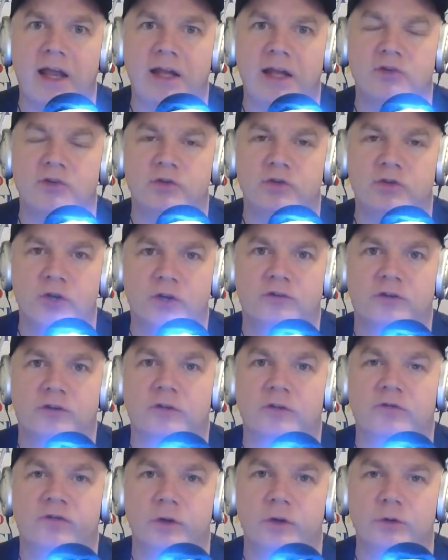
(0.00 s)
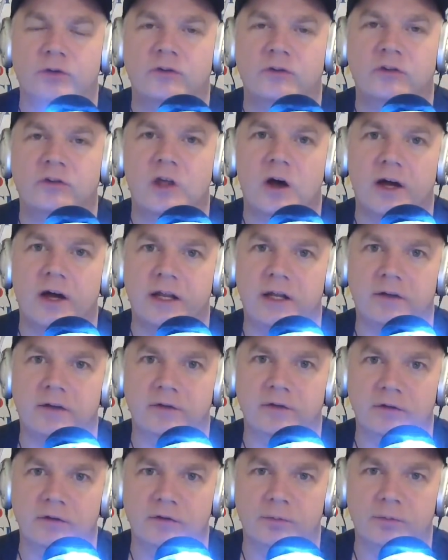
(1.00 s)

it just confuses the audiences